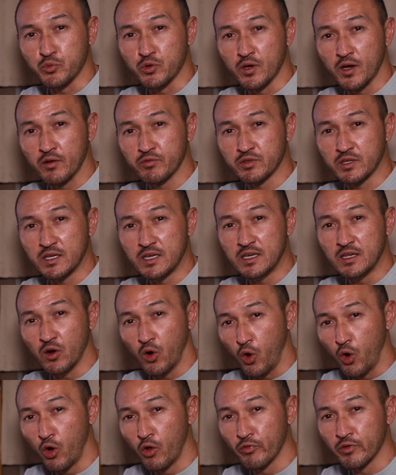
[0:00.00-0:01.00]
You have to heat
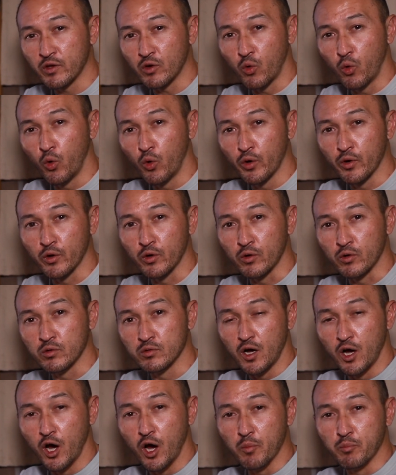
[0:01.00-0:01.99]
all the oil
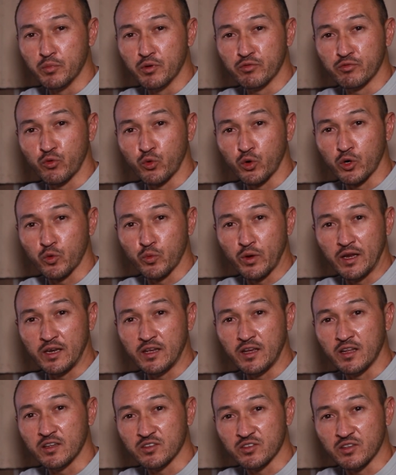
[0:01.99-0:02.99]
up before it
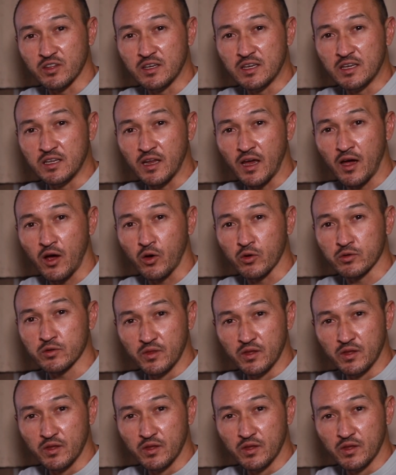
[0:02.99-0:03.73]
radiates the heat out.